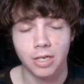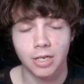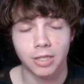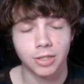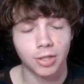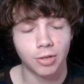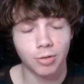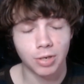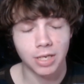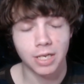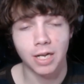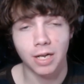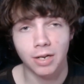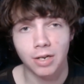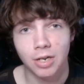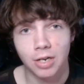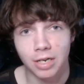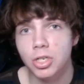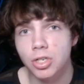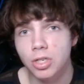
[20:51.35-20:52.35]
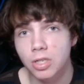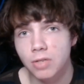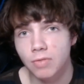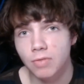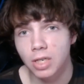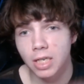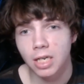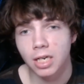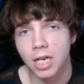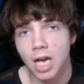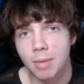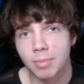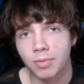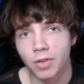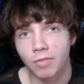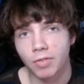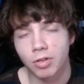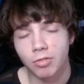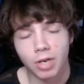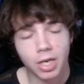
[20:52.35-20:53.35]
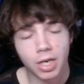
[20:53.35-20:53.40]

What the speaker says: So yeah, make sure you leave a like and a comment if you haven't